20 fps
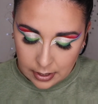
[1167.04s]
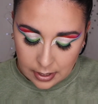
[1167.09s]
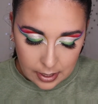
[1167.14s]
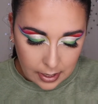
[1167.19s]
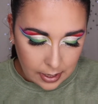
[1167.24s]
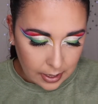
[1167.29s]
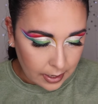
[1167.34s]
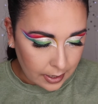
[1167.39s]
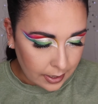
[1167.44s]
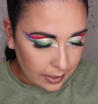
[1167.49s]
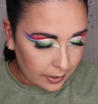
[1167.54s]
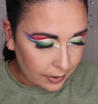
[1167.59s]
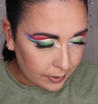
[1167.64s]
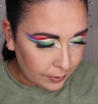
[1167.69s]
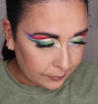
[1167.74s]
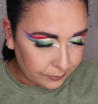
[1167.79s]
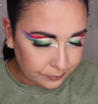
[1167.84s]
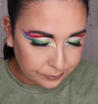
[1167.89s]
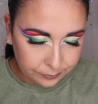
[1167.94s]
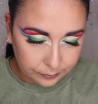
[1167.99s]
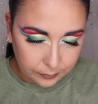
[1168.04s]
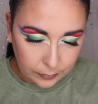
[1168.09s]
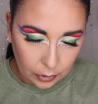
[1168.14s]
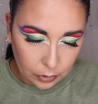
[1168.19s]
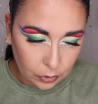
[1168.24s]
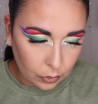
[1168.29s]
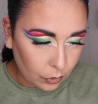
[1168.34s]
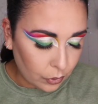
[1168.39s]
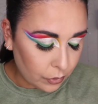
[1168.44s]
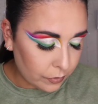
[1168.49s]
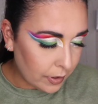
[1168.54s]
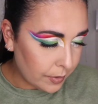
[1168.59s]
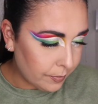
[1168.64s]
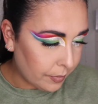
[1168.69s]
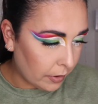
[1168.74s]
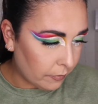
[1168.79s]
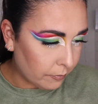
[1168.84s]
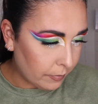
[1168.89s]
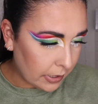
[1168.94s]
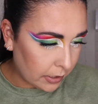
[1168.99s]
Glory
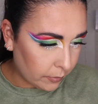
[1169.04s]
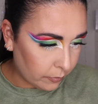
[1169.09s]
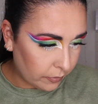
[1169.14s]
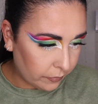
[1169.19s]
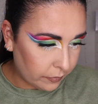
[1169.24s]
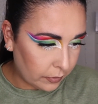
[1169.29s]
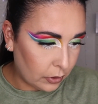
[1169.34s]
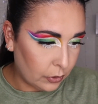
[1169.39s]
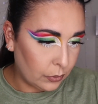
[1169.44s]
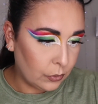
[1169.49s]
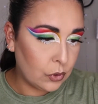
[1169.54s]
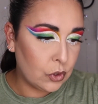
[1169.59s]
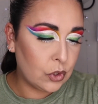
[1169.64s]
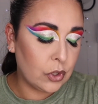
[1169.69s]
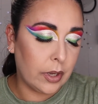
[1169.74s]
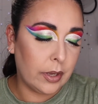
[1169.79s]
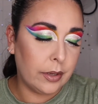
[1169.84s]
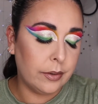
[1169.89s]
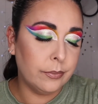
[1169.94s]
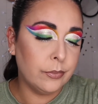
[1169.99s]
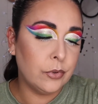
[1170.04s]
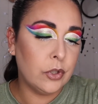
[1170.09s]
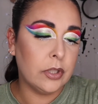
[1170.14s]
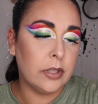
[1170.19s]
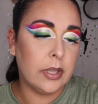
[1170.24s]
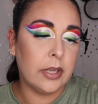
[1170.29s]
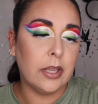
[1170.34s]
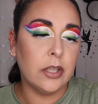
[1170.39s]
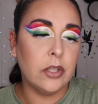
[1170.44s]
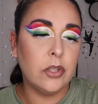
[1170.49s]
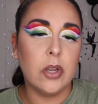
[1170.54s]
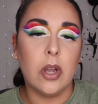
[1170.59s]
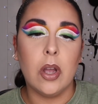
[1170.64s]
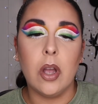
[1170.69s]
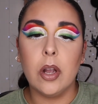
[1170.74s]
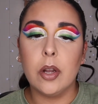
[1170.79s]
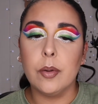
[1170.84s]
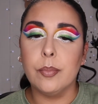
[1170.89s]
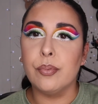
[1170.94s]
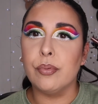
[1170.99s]
by Makeup Revolution, which is like a
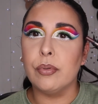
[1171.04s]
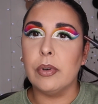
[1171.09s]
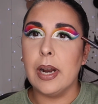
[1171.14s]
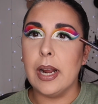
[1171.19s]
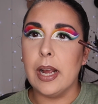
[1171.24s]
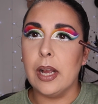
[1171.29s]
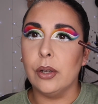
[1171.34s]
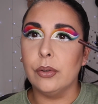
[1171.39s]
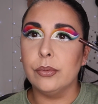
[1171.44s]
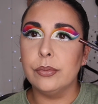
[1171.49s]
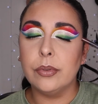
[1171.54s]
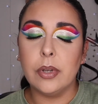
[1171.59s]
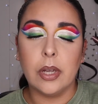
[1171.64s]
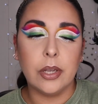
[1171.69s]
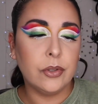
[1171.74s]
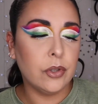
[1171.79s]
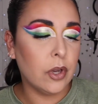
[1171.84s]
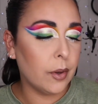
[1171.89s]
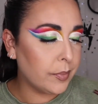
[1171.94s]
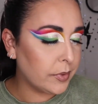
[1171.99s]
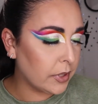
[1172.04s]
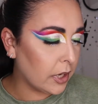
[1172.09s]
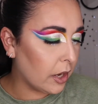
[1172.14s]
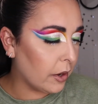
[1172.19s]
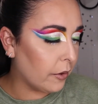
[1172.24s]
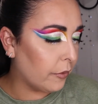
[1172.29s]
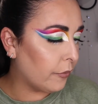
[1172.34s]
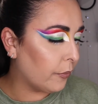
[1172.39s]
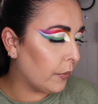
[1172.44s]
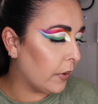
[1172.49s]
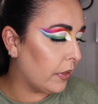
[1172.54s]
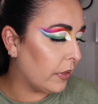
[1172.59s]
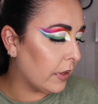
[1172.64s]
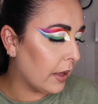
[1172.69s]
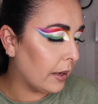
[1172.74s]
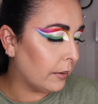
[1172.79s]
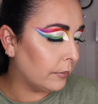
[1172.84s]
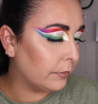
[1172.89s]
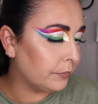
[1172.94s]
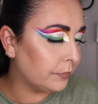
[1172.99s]
dark brown. I topped it off with,
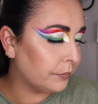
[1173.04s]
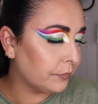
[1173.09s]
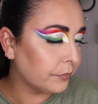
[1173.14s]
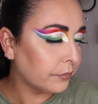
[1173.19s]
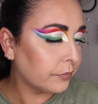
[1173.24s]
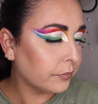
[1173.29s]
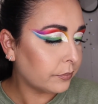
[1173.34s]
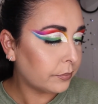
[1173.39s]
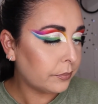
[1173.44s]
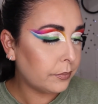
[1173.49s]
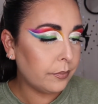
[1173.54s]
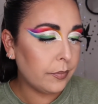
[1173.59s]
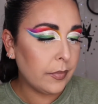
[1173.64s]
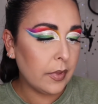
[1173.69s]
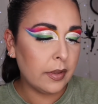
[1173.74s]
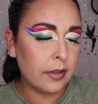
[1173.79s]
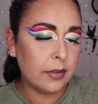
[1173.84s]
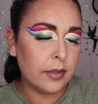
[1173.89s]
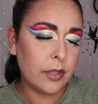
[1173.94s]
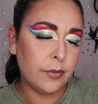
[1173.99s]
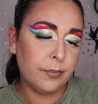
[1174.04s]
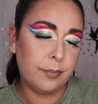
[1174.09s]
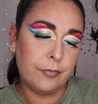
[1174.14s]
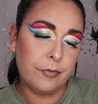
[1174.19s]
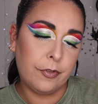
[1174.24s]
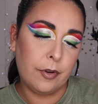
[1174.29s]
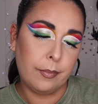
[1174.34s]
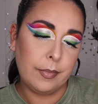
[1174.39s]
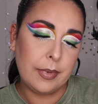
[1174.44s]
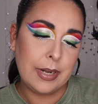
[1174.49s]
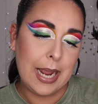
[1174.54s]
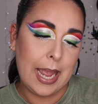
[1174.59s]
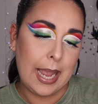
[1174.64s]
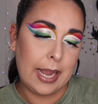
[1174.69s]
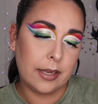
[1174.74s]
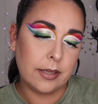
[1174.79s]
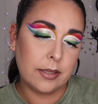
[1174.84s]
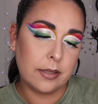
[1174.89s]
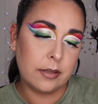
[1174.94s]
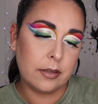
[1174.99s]
this is from
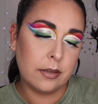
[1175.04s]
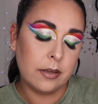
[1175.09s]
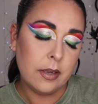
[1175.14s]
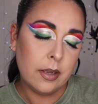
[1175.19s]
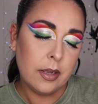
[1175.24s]
Next,